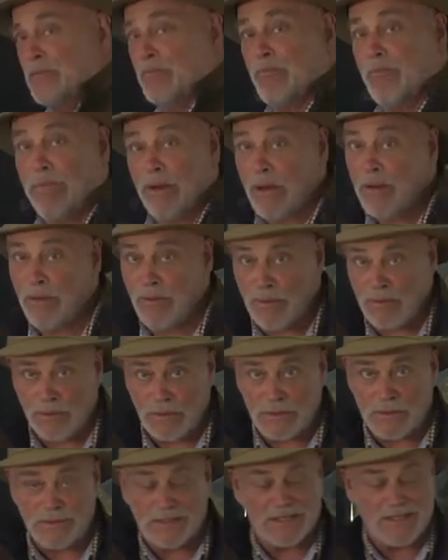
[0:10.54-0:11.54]
are
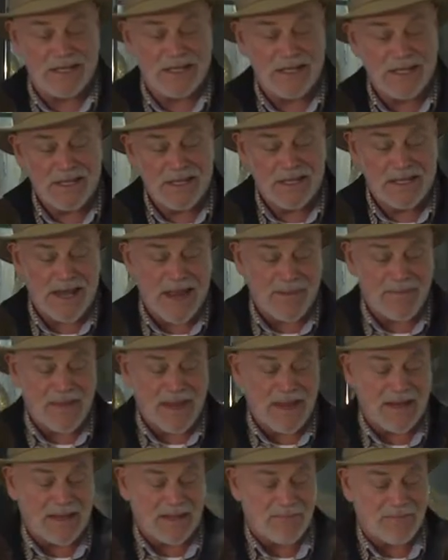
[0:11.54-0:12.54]
bowls that I
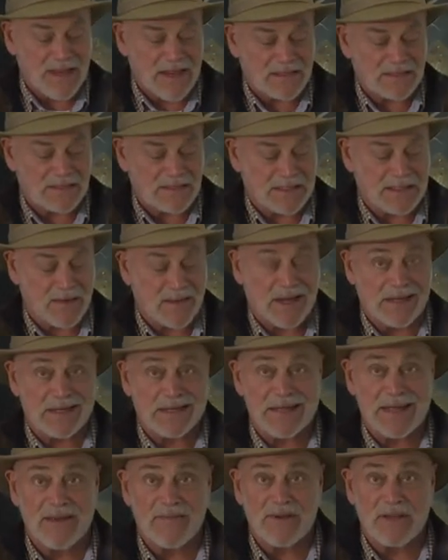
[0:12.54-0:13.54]
made in Mexico. I
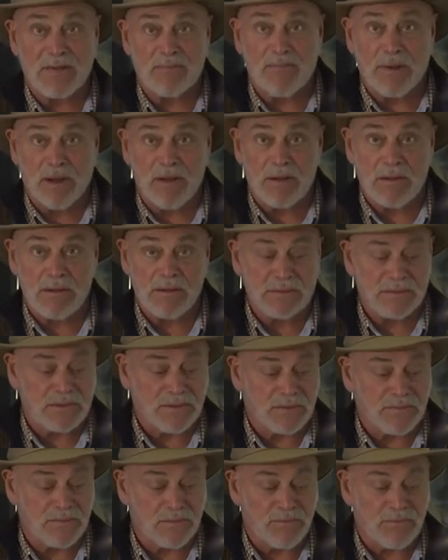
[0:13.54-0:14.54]
didn't have any bowls
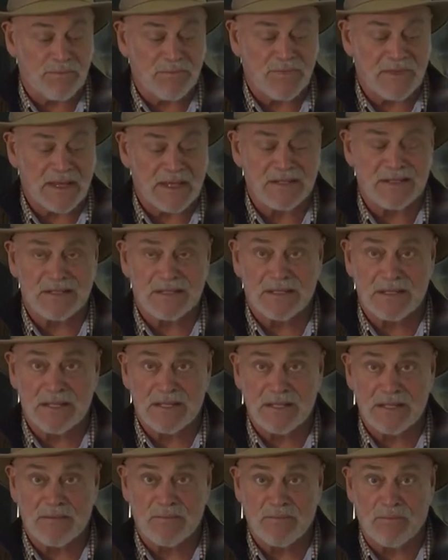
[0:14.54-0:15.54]
or things to
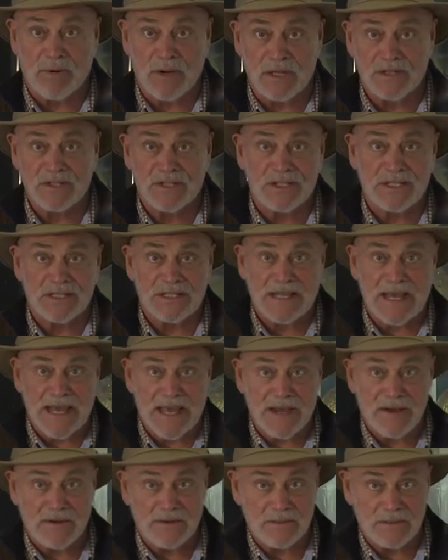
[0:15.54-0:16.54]
keep brush
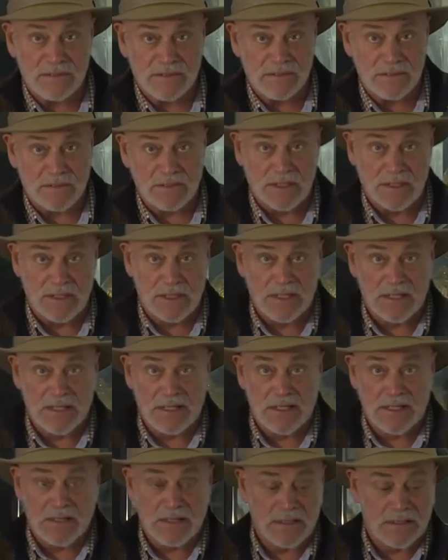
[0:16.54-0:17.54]
containers or
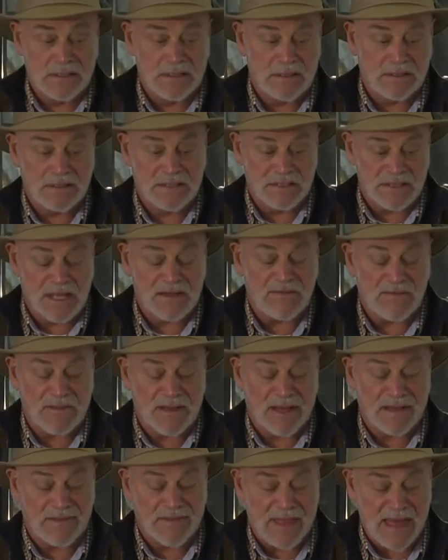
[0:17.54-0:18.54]
stuff
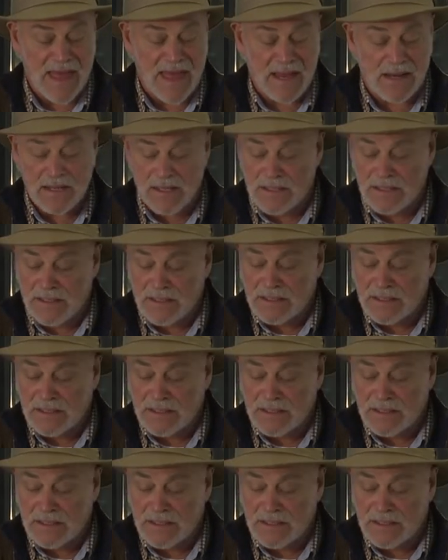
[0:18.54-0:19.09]
like that.